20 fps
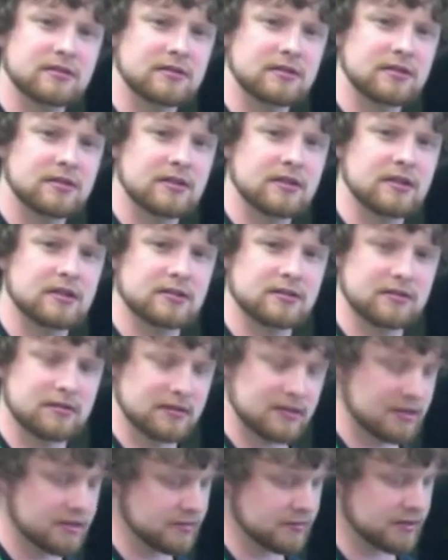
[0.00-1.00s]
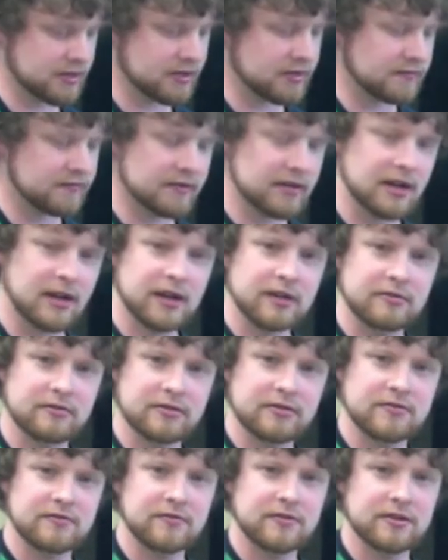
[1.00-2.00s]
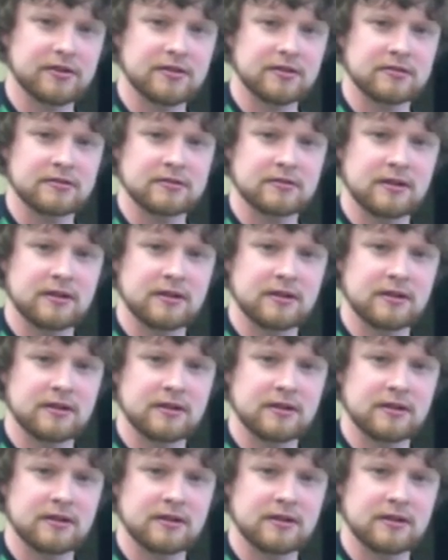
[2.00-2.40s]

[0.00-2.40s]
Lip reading: to get, kind of an Irish feel.